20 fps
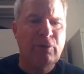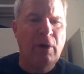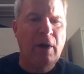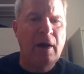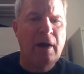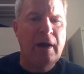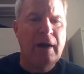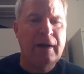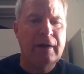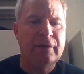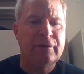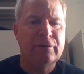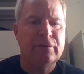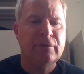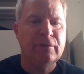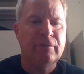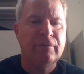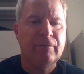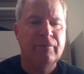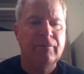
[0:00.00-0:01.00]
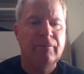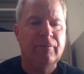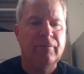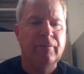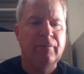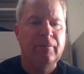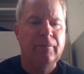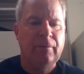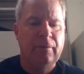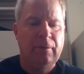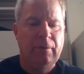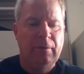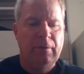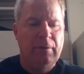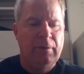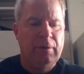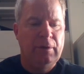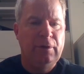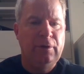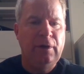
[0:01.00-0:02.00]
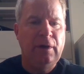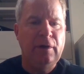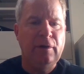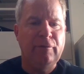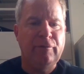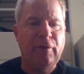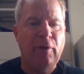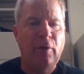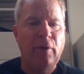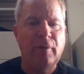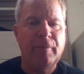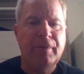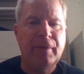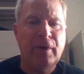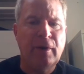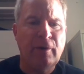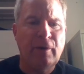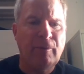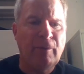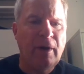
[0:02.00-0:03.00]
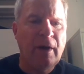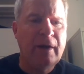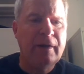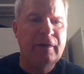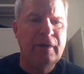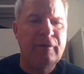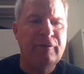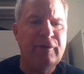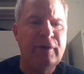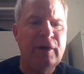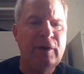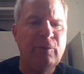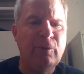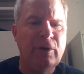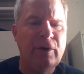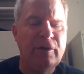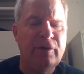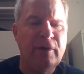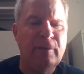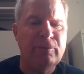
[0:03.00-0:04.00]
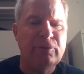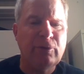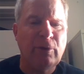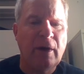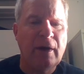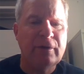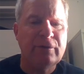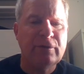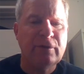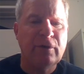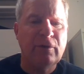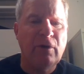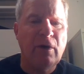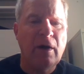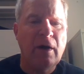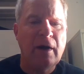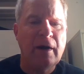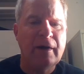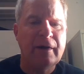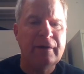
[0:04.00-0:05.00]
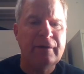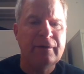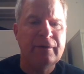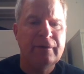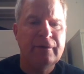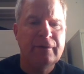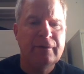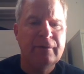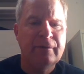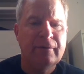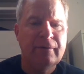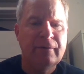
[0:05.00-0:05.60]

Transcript: tries, you need a verb here, right? If any one of them tries to lie,